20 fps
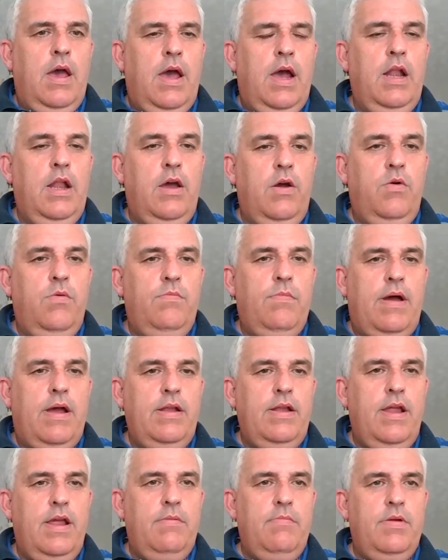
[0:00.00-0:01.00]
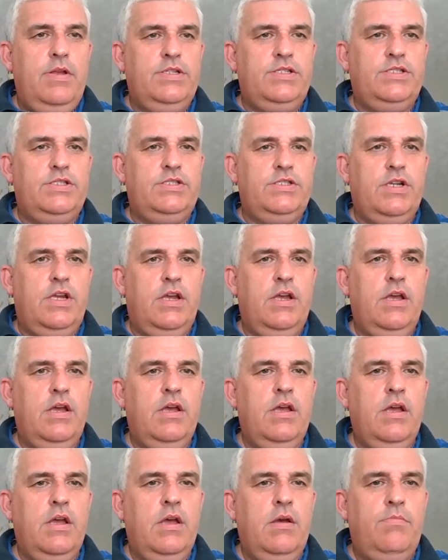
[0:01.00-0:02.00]
Hello, my name is
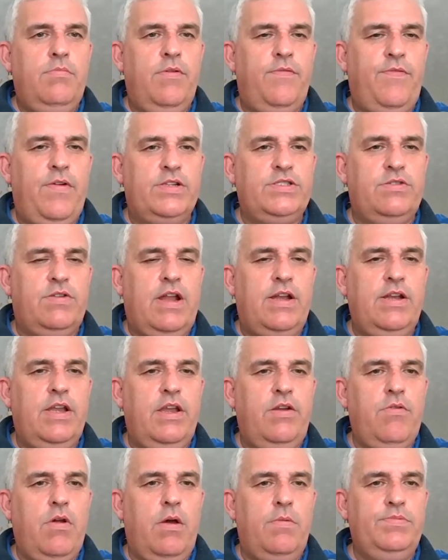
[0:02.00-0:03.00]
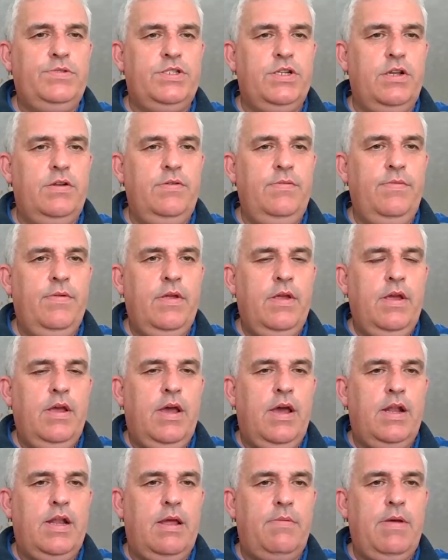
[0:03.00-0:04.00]
Professor Andy Robson,
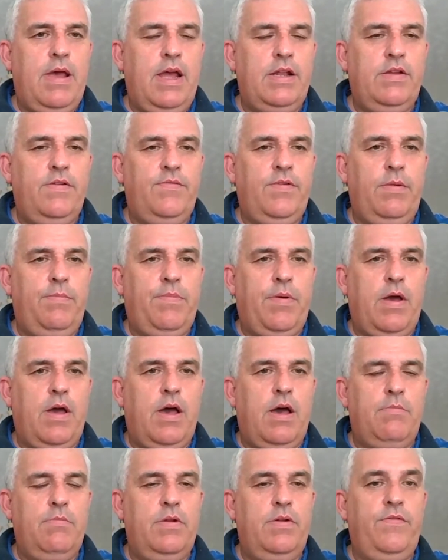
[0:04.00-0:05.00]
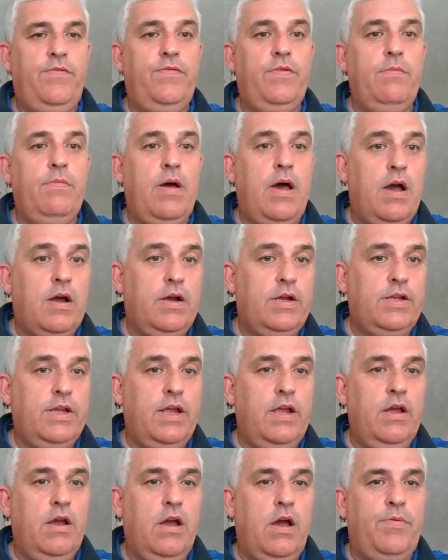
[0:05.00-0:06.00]
and I'm Head of Department for
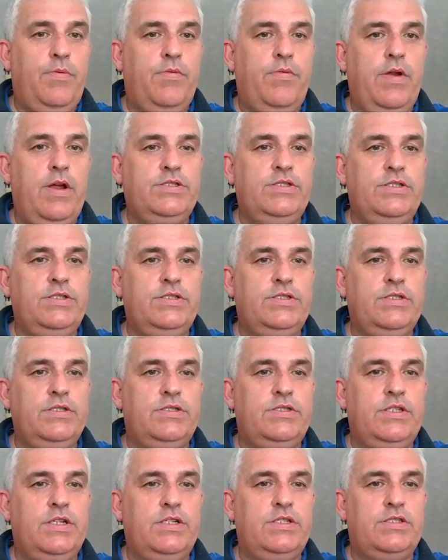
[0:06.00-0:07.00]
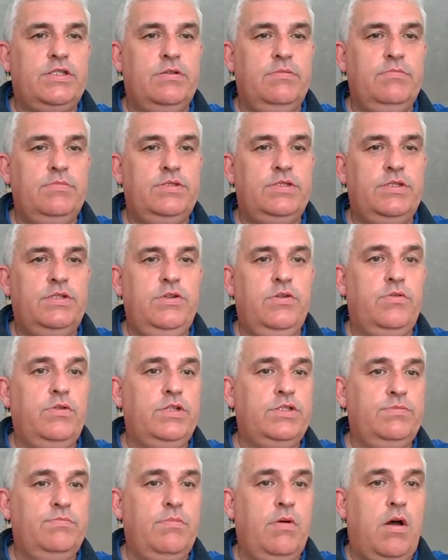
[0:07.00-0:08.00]
Marketing Operations and Systems, known
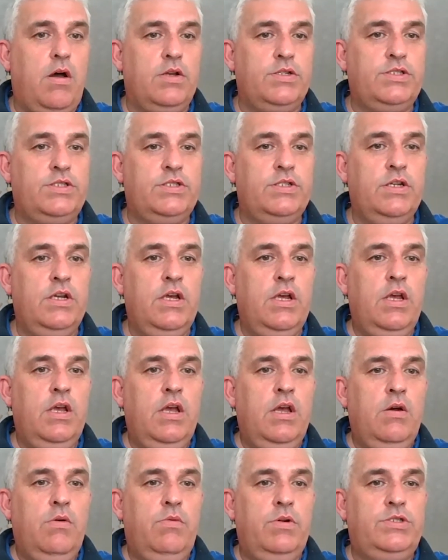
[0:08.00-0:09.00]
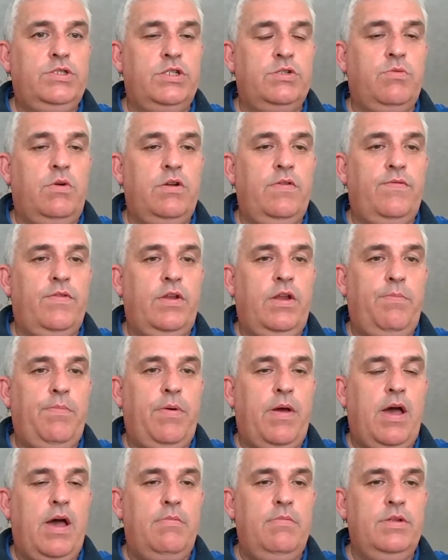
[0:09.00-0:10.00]
as MOSS, which is one of the
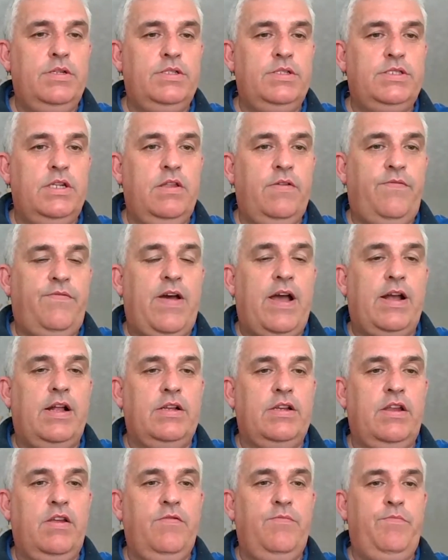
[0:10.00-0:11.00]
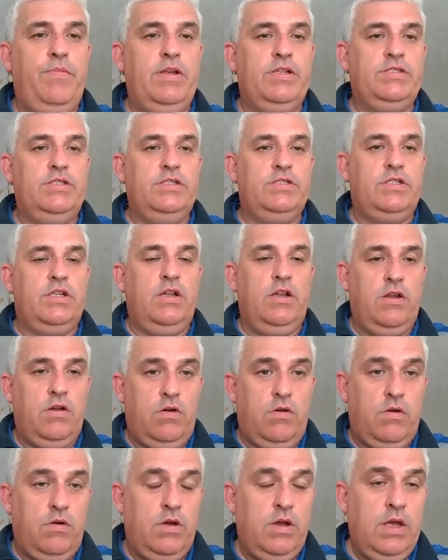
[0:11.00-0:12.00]
departments in the Faculty of Business and
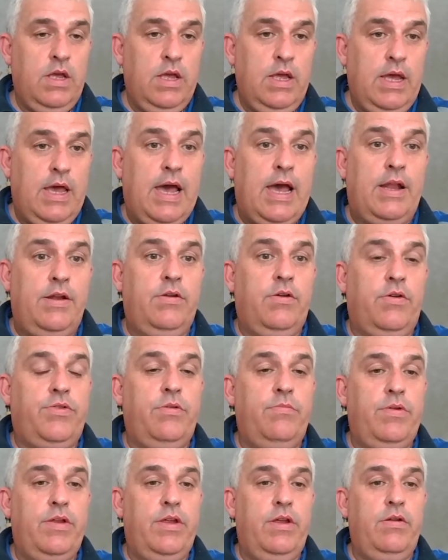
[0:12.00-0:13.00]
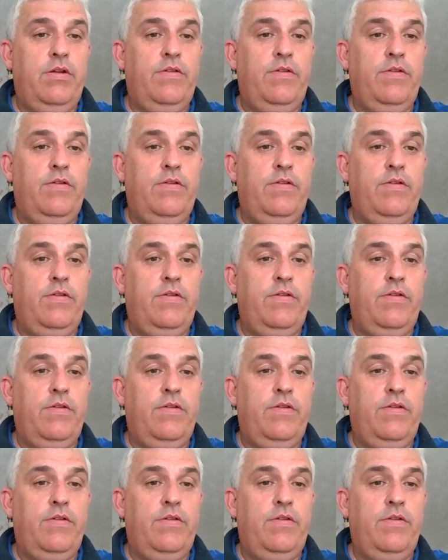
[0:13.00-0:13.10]
Law at Northumbria